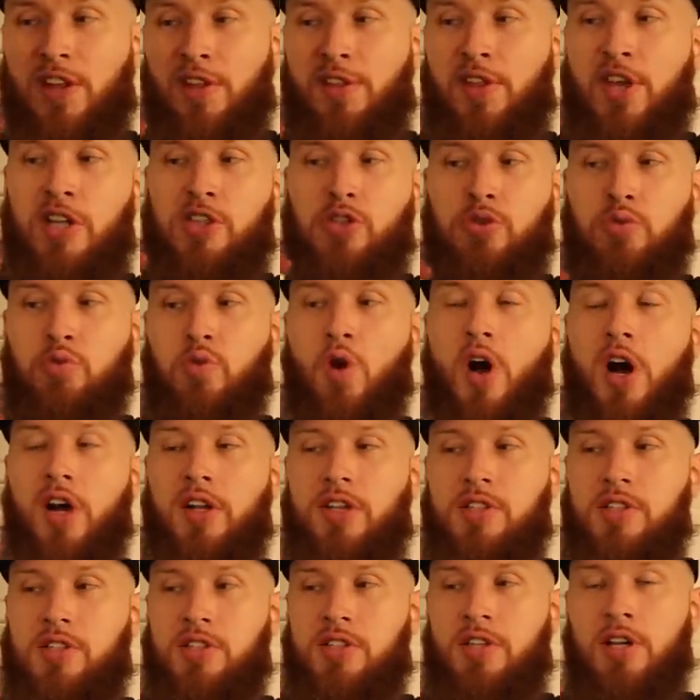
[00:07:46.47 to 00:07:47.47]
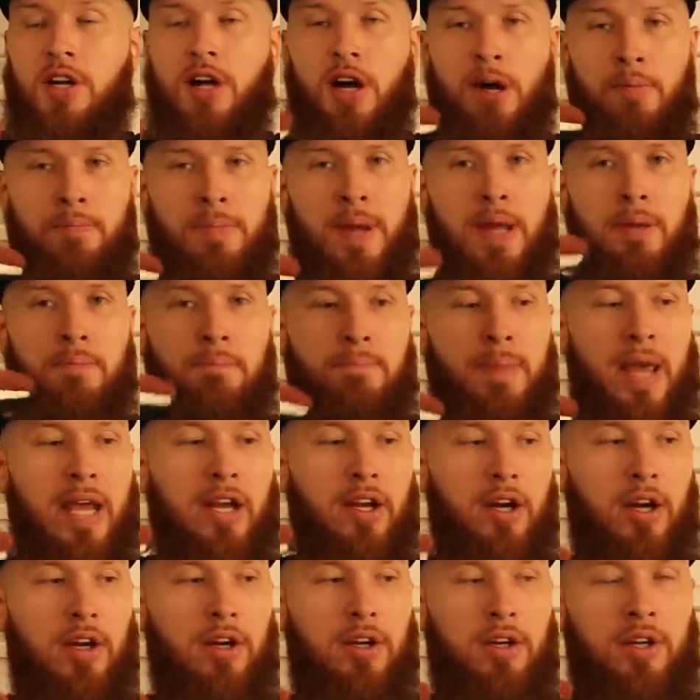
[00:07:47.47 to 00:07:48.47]
This runs a bit
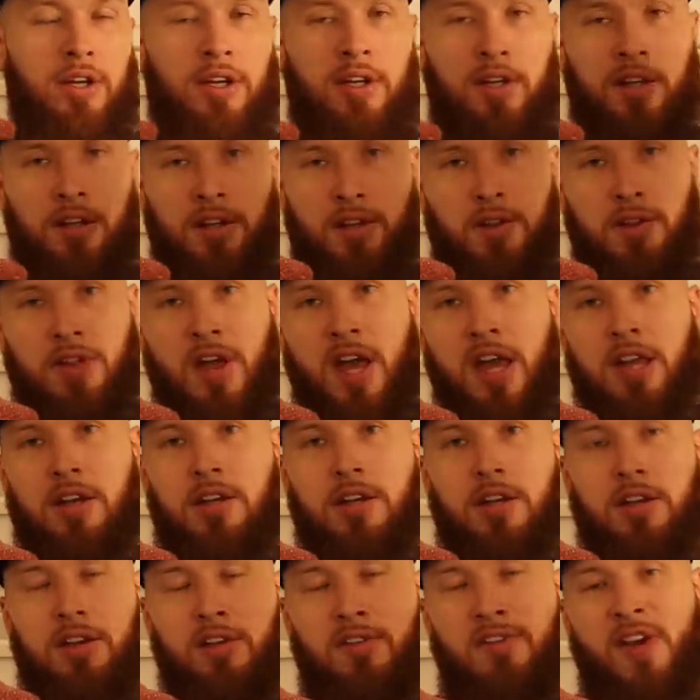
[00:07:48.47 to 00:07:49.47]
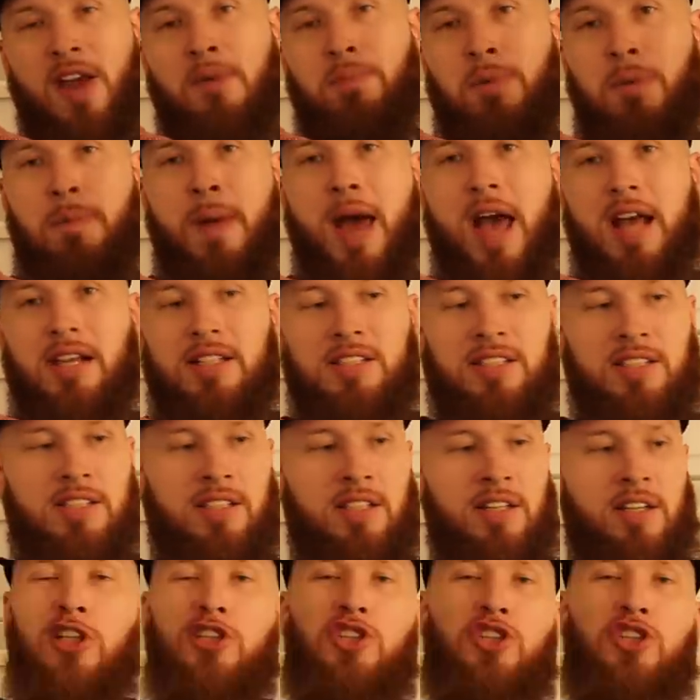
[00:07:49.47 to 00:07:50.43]
bigger than the Vapor Max.